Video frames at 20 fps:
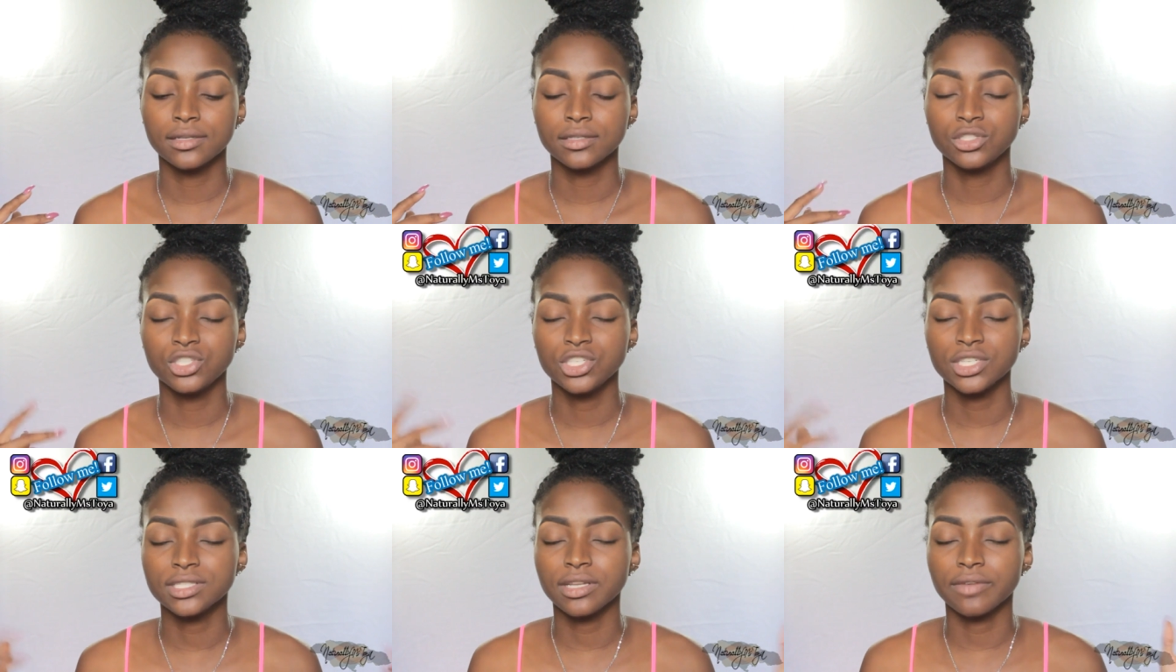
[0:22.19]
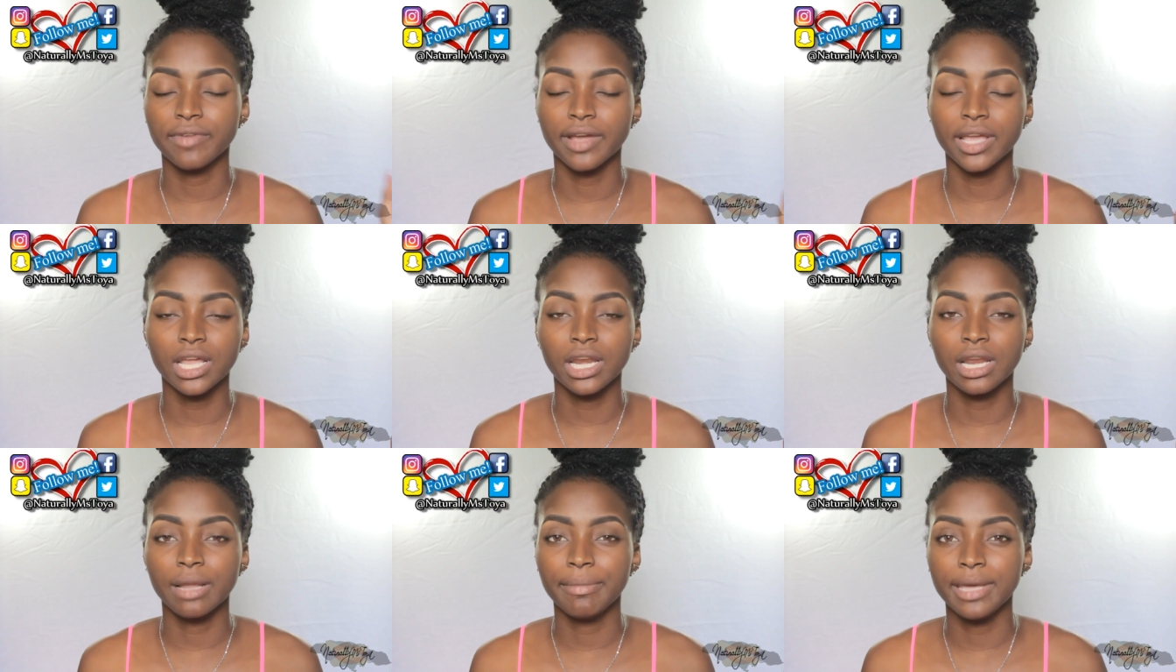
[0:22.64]
just a
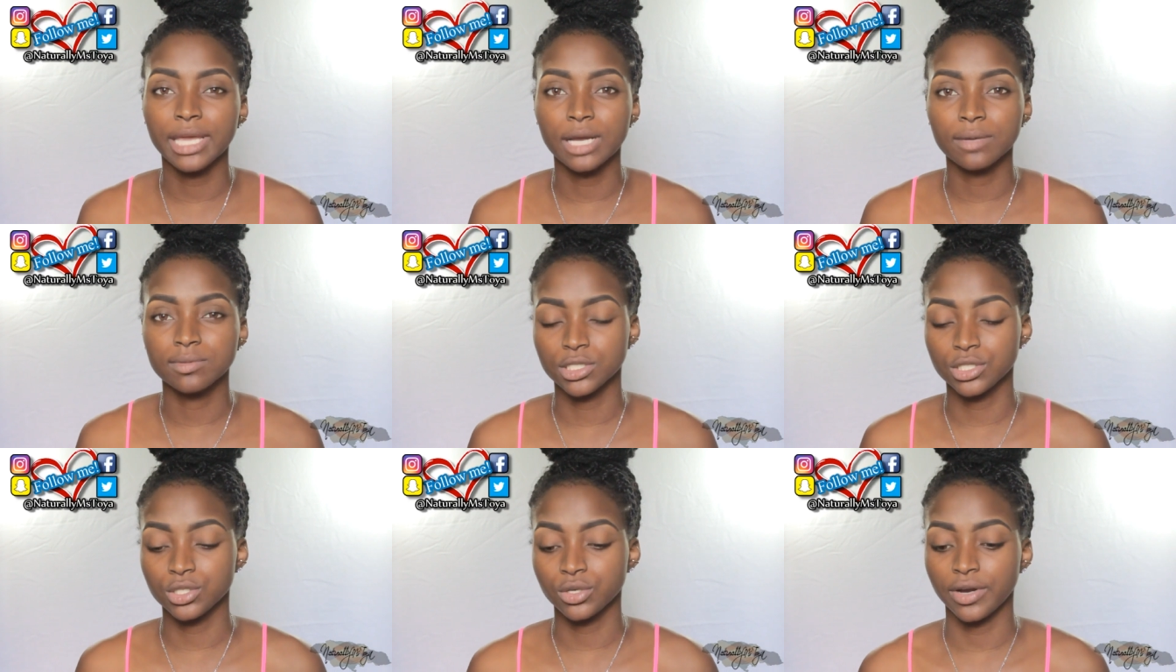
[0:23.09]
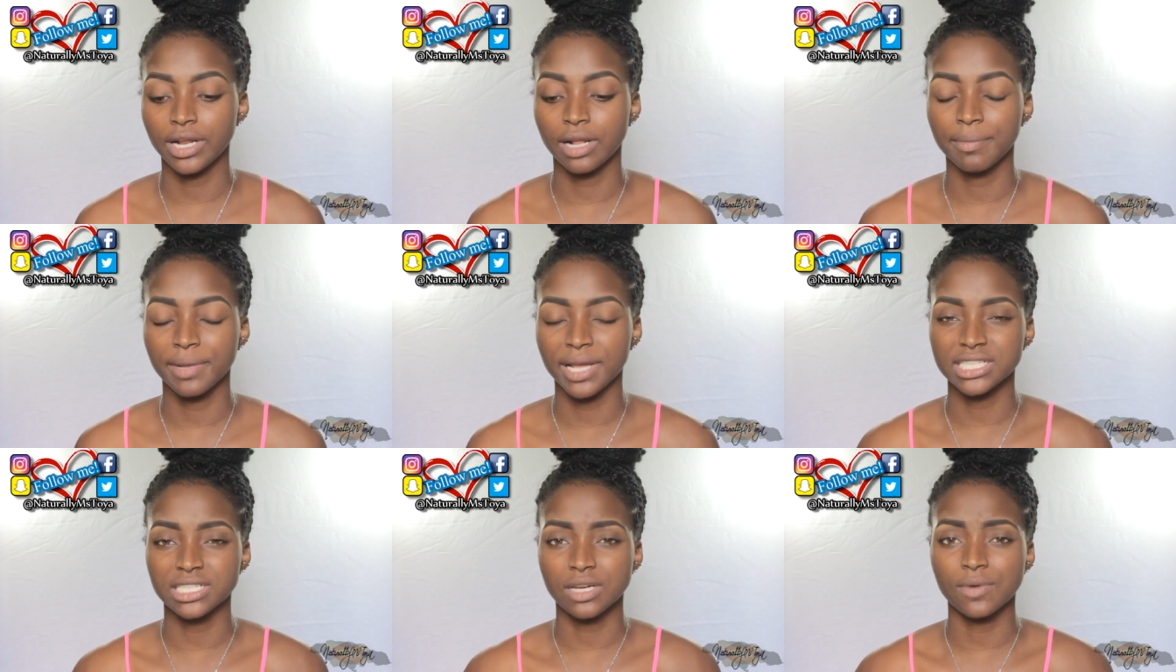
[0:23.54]
regular makeup tutorial
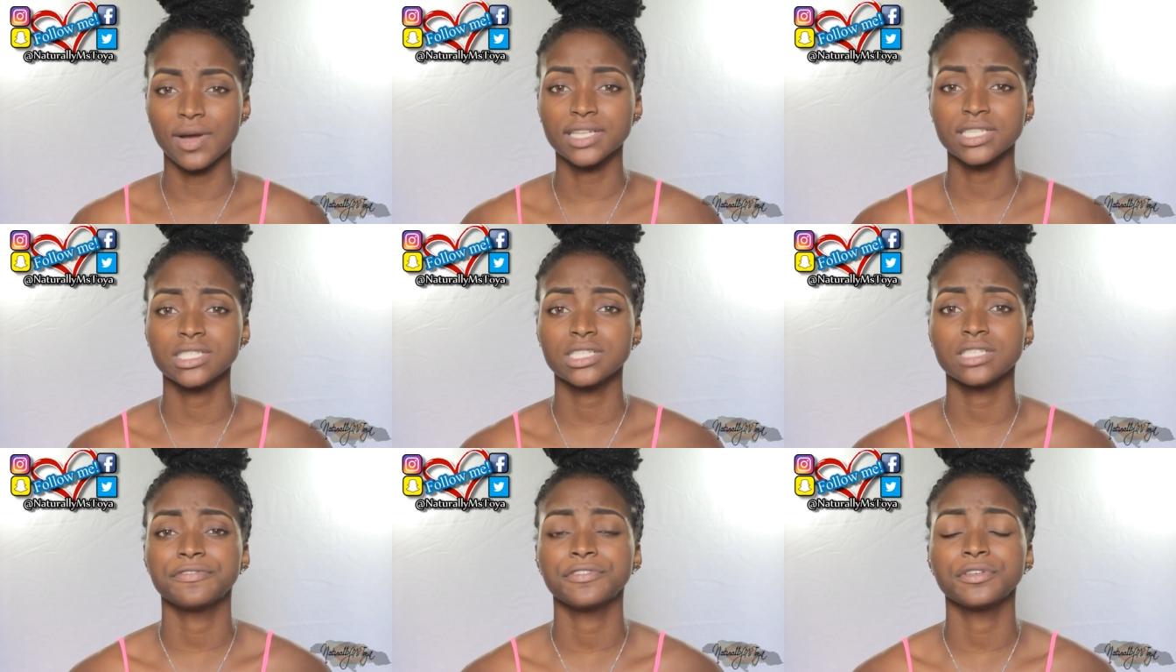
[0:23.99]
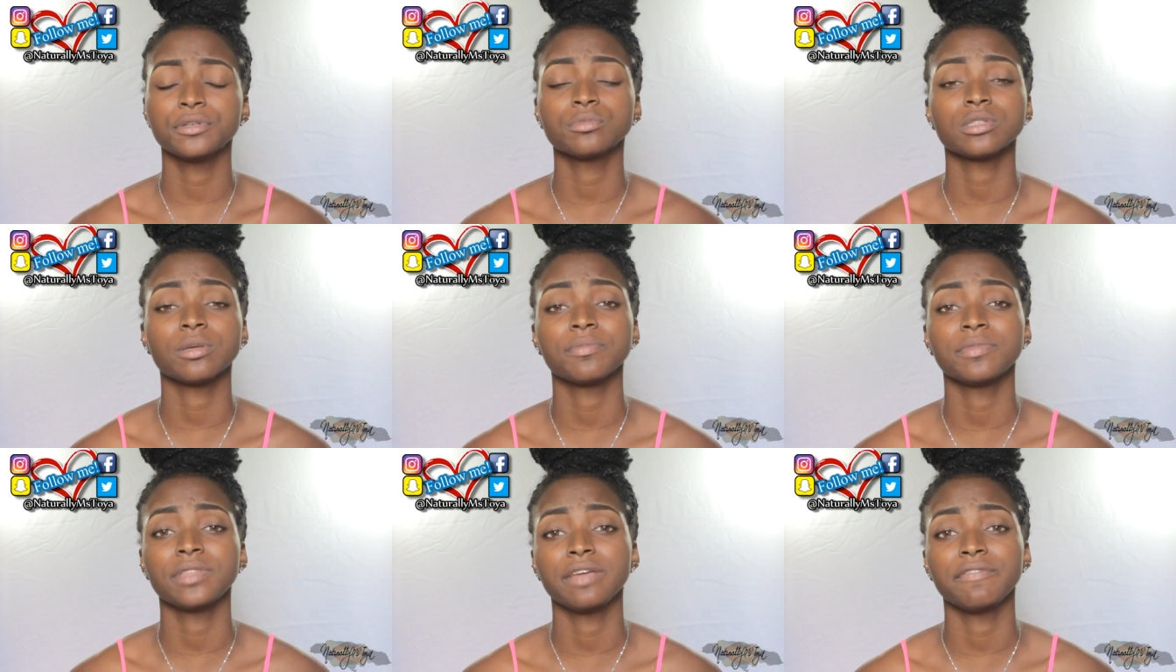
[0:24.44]
because I wanted to film
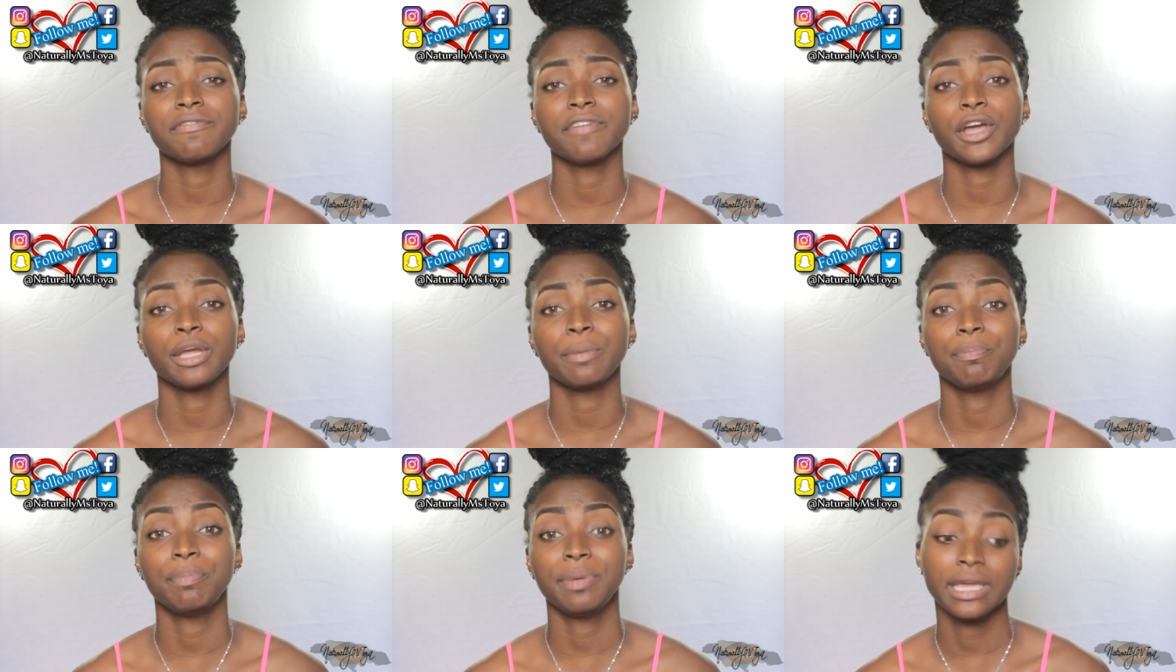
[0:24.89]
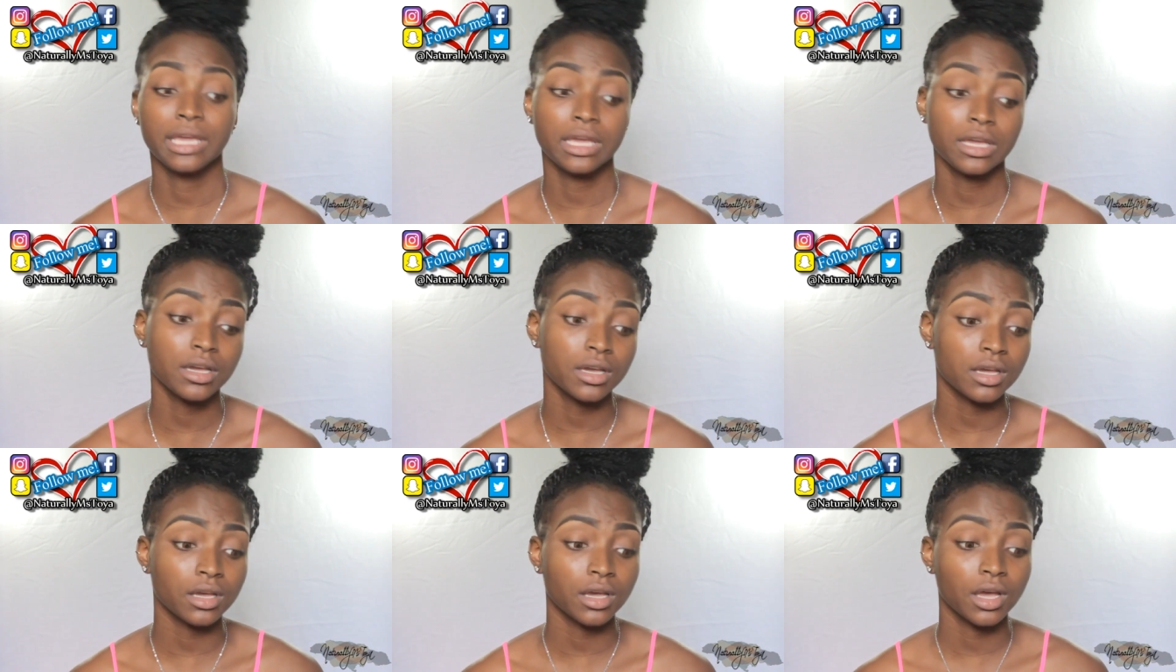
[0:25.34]
something very pink,